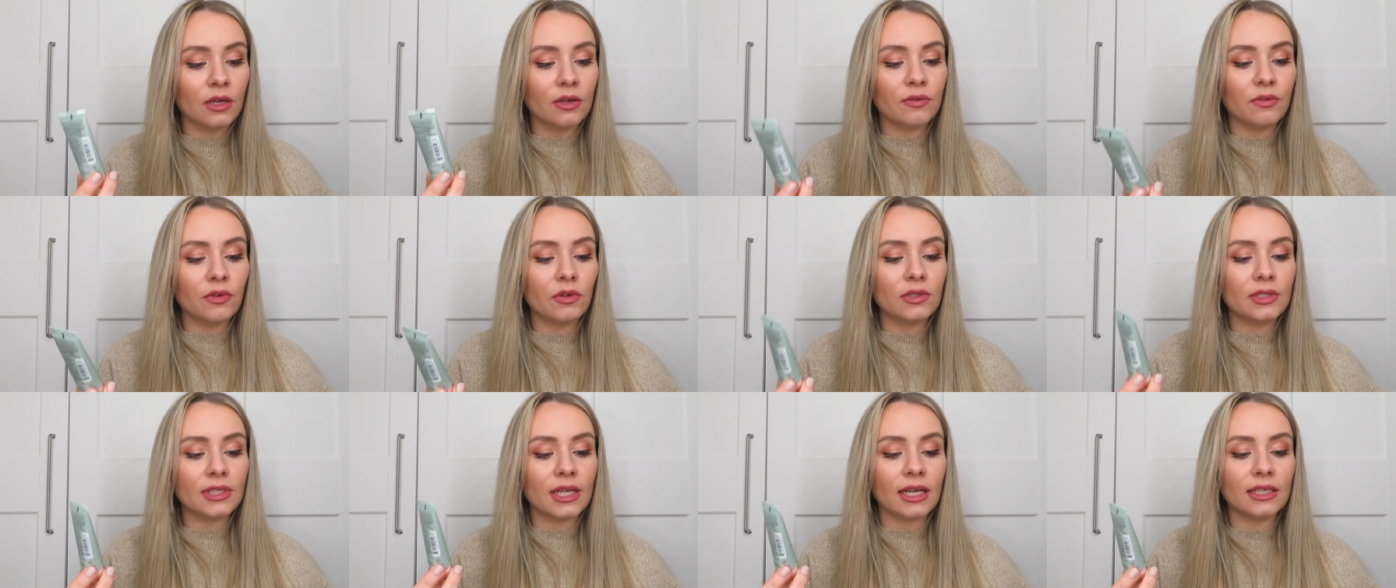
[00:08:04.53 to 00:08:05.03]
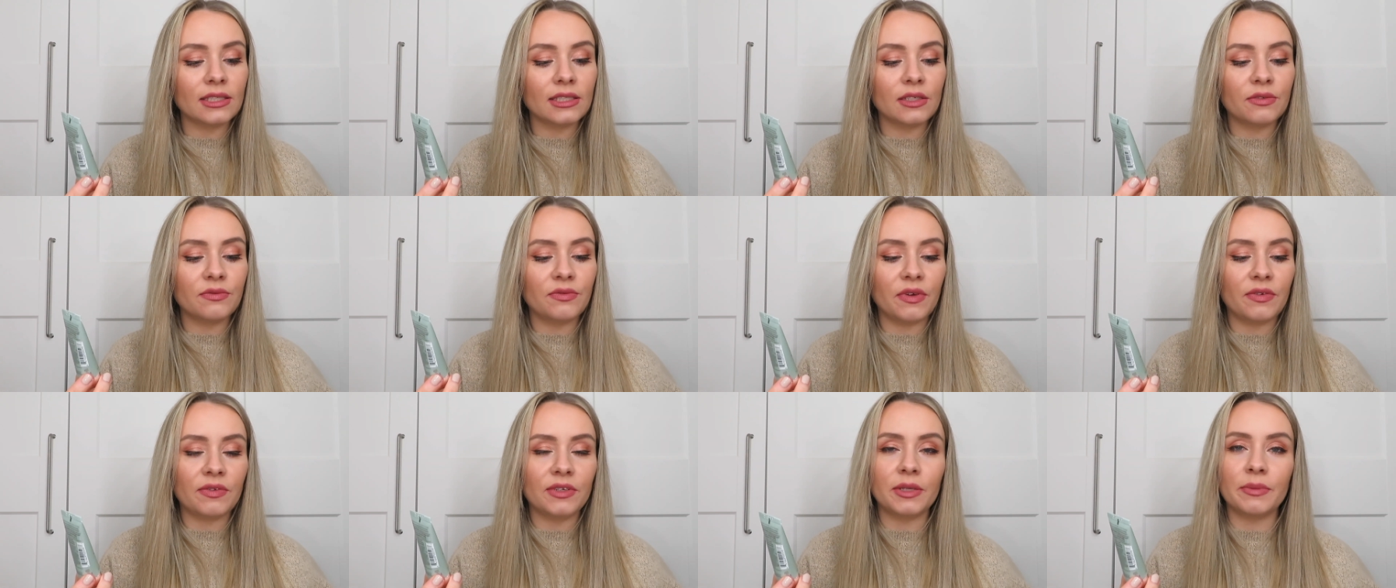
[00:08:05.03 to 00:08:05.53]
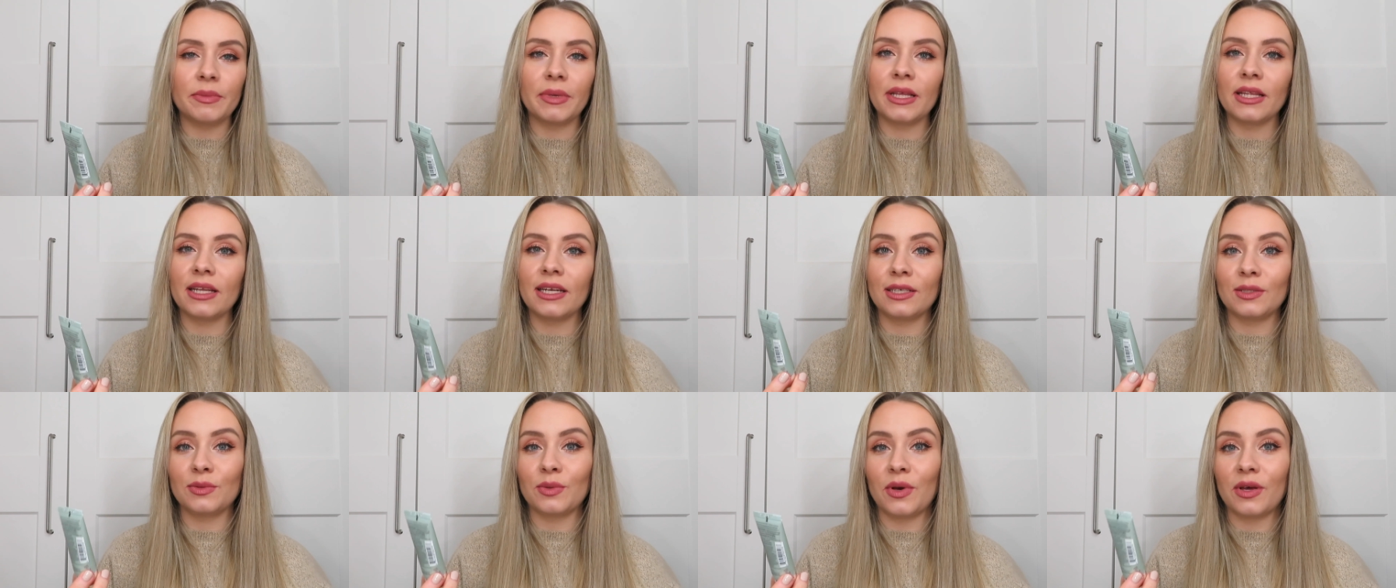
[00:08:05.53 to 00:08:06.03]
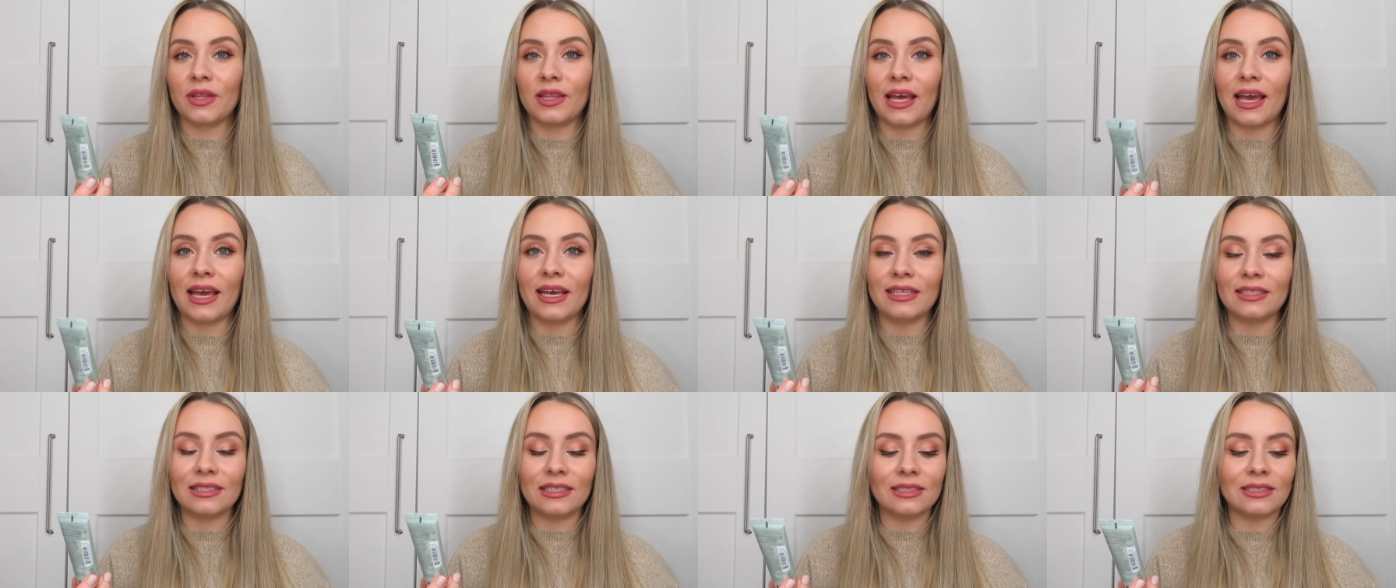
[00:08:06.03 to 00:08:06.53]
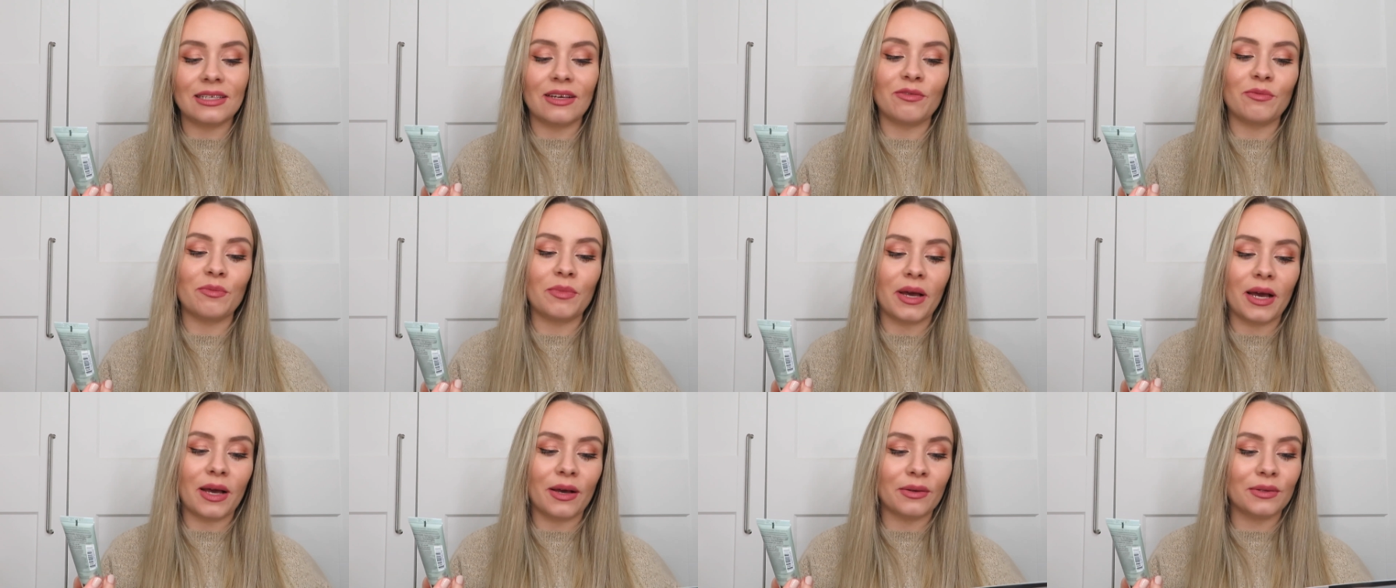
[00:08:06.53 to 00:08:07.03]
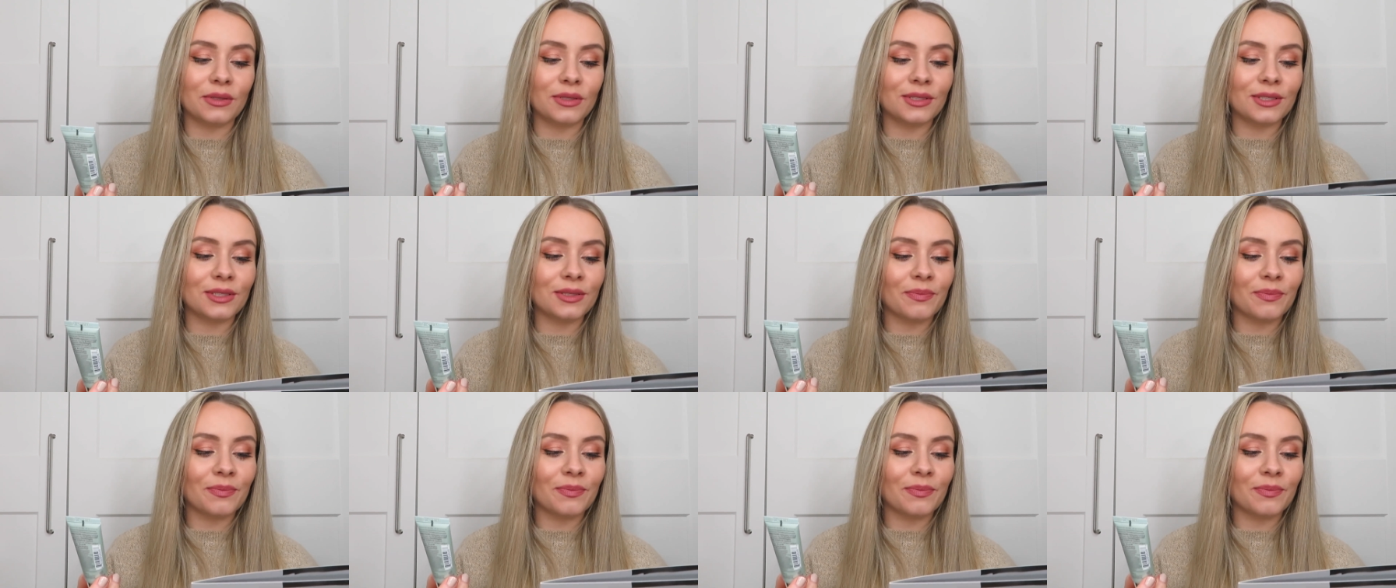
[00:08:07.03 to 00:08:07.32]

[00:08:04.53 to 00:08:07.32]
Full size is 50ml and it's worth £87.